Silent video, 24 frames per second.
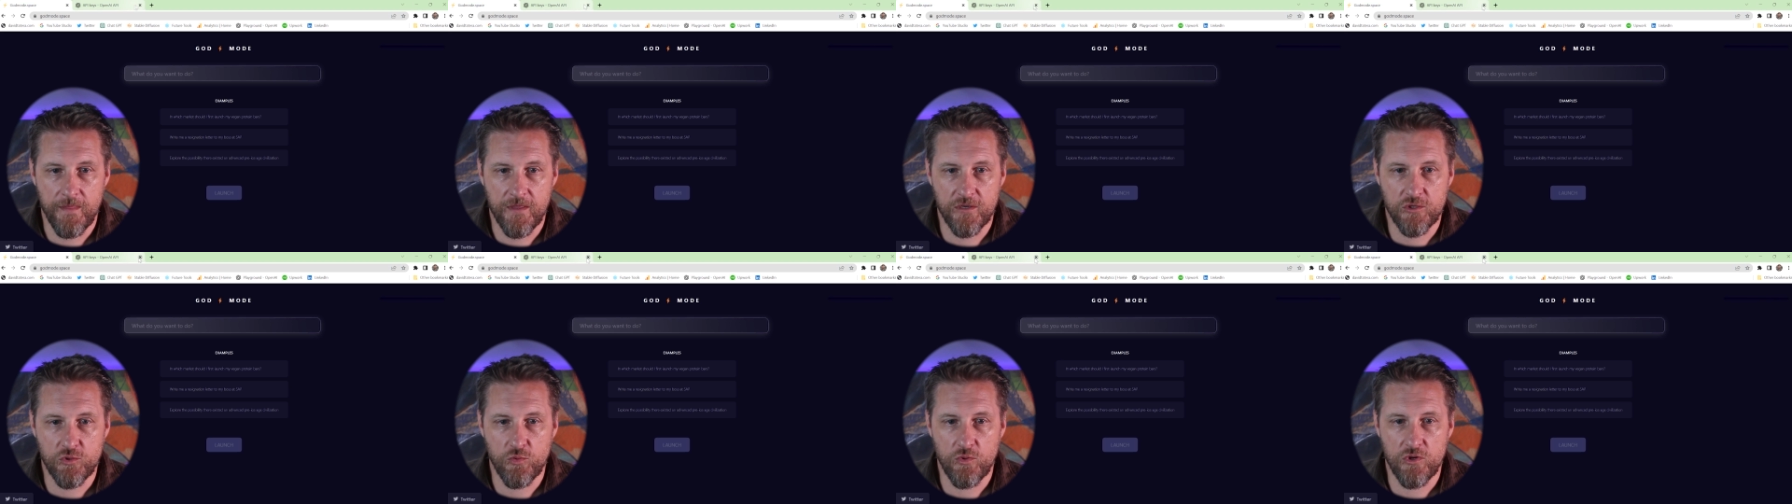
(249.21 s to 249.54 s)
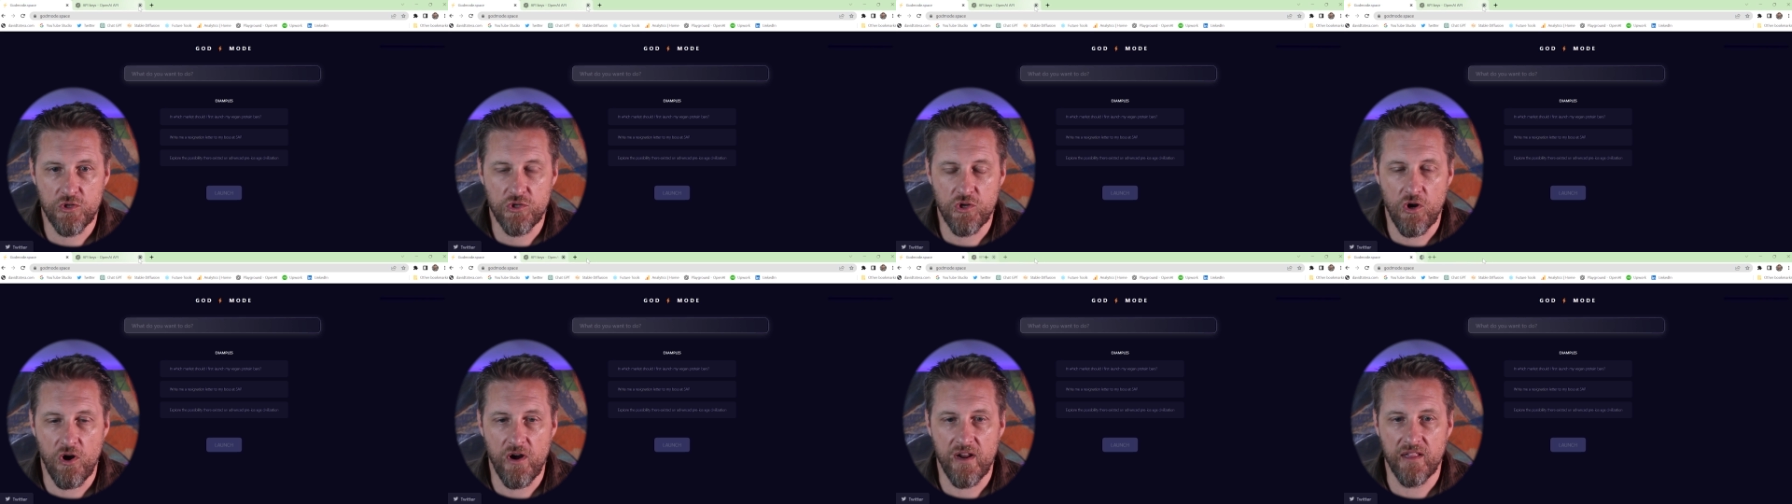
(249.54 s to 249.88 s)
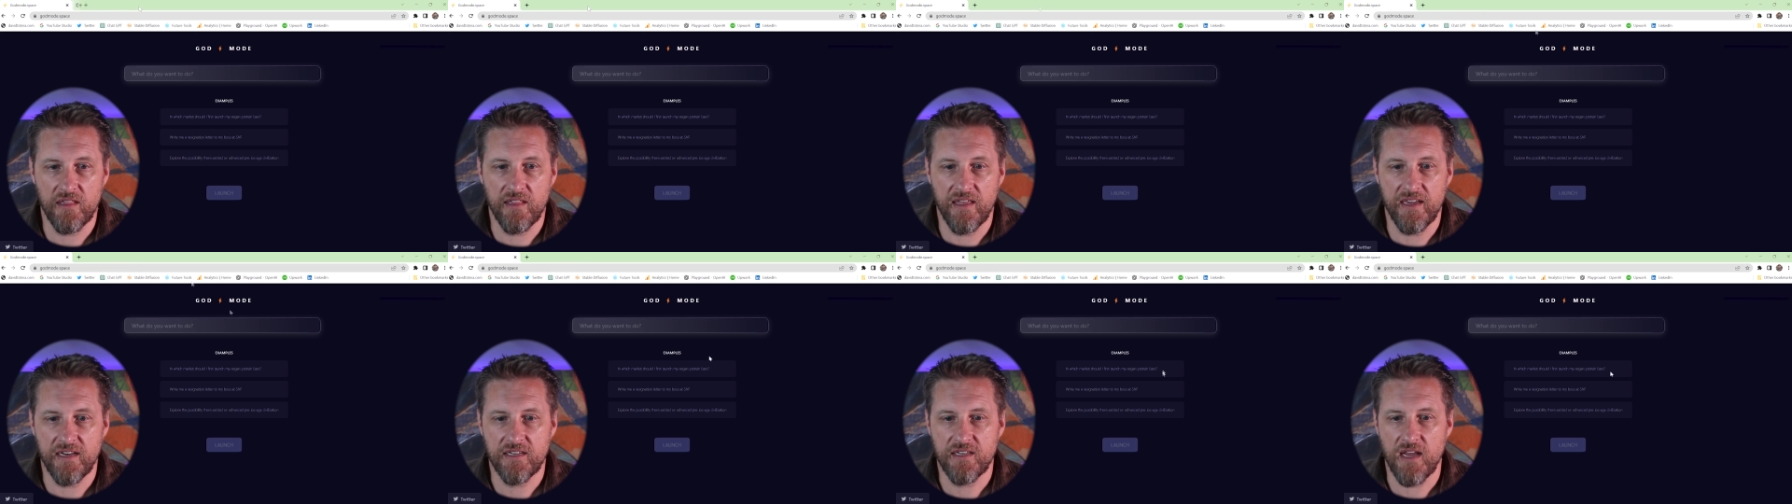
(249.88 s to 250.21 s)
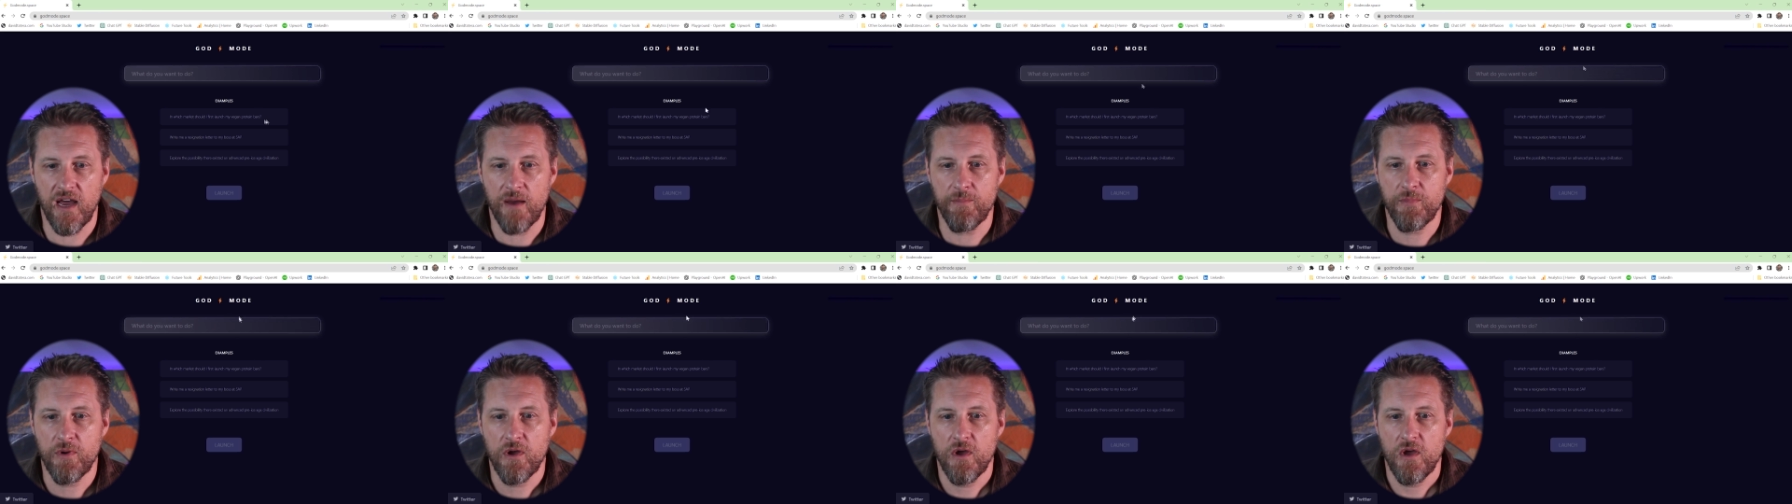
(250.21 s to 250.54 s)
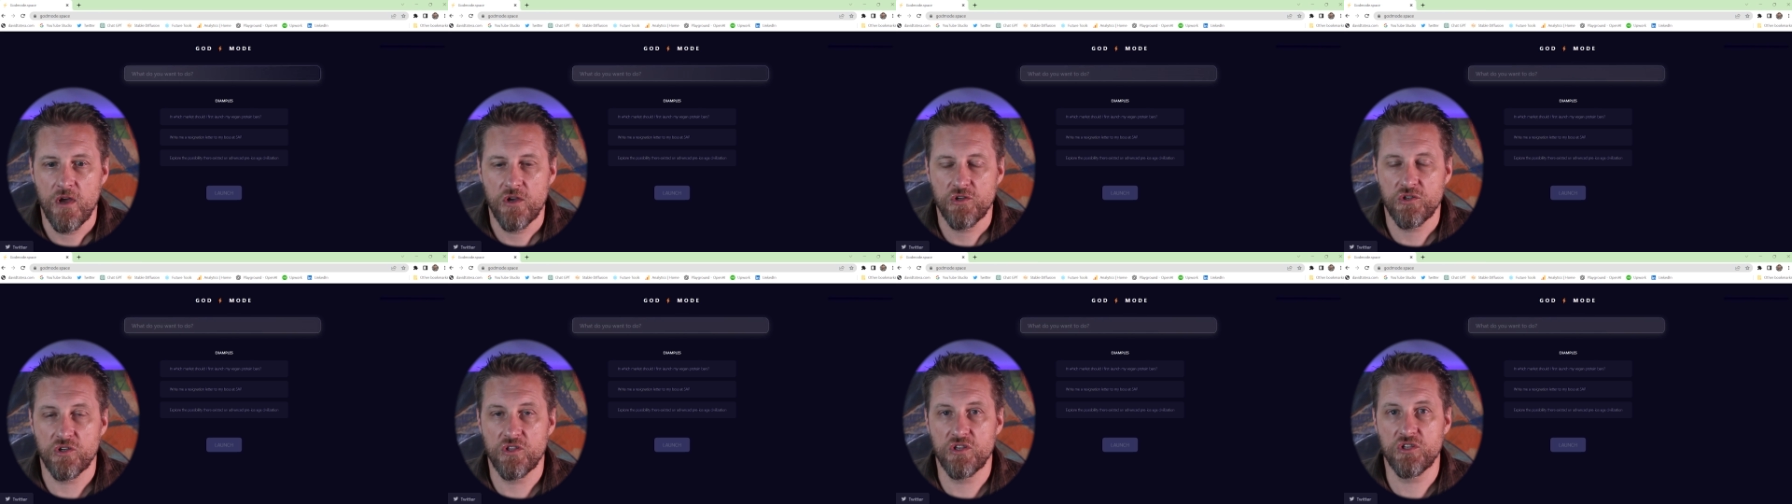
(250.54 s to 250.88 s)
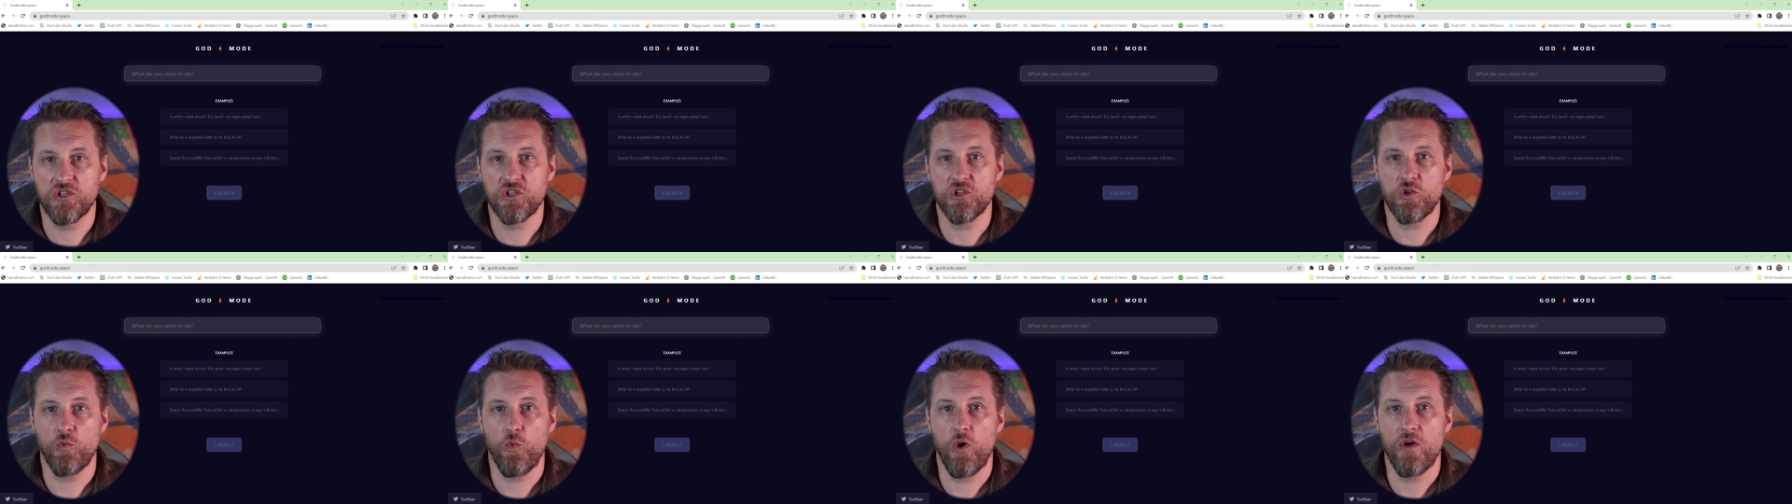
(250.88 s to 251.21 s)
This one is already linked up. So
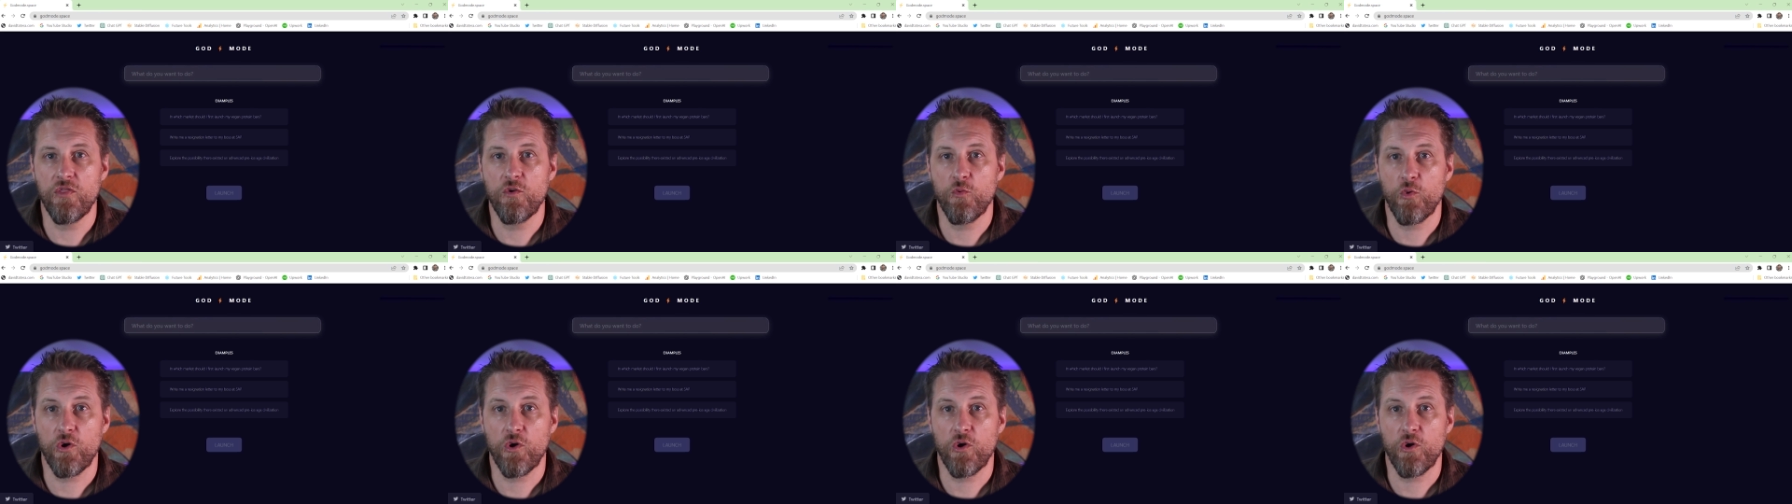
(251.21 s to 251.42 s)
this is the one